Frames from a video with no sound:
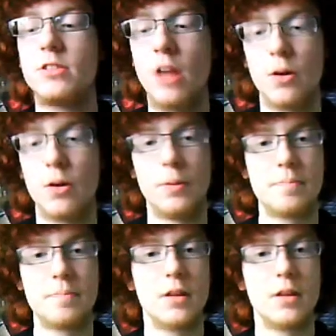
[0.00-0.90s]
So,
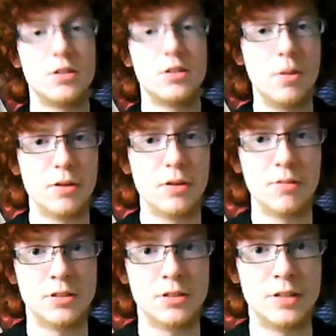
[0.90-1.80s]
Scott
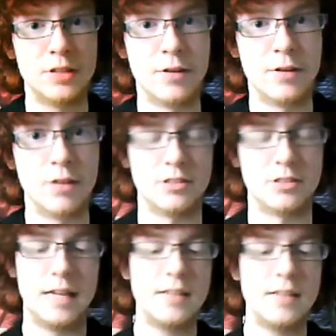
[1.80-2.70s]
Pilgrim vs. the
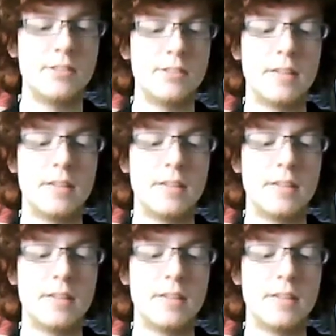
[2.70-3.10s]
Universe, it's